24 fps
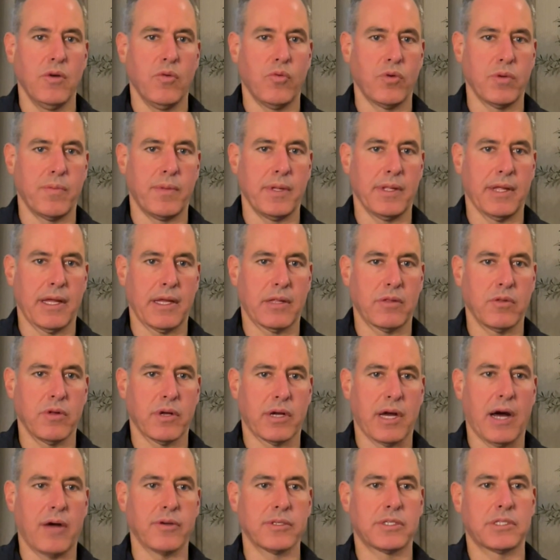would be like,
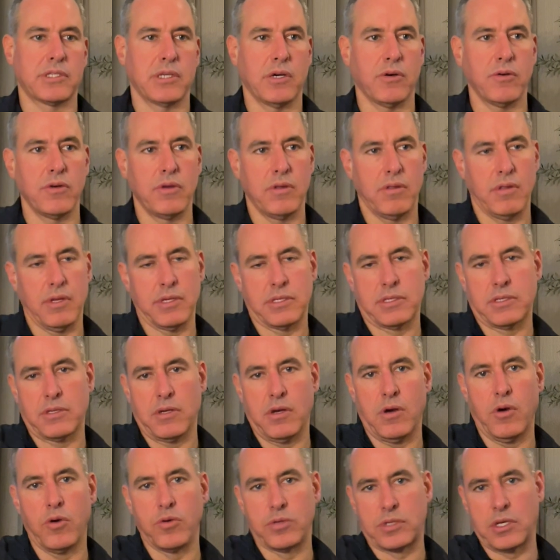look, I'll sell you this
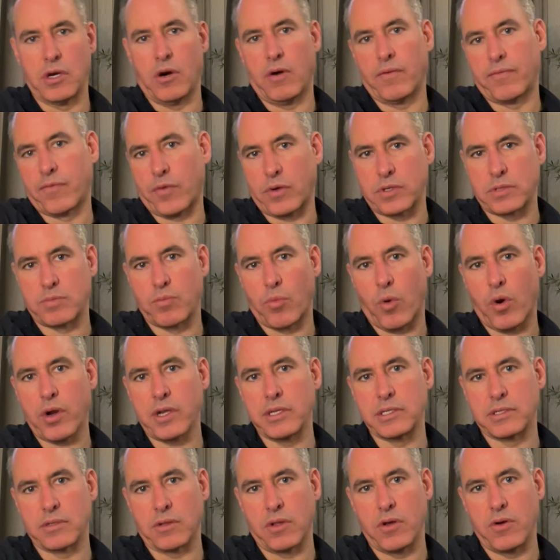hotel first
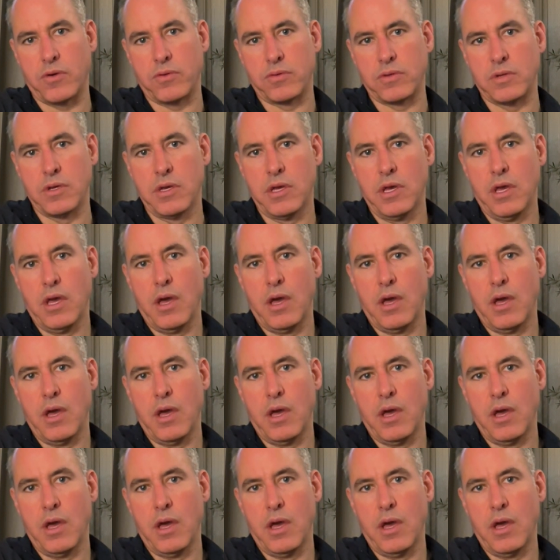mortgage loan,